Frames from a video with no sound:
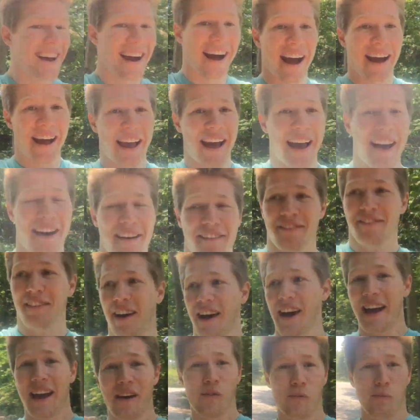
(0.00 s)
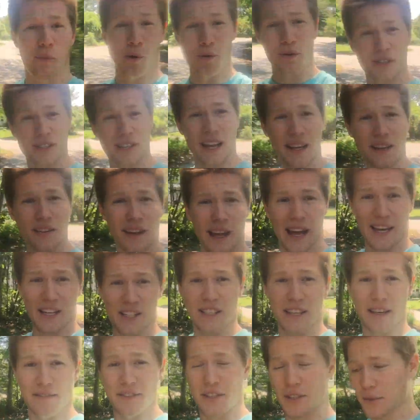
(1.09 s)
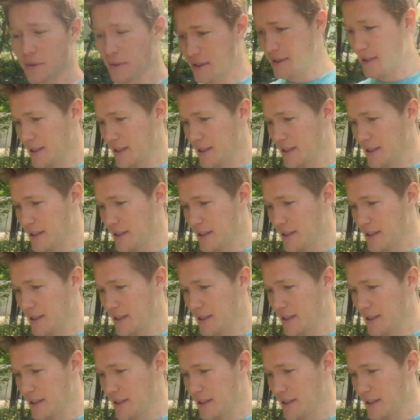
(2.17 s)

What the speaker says: I have a motorcycle. I actually have 2.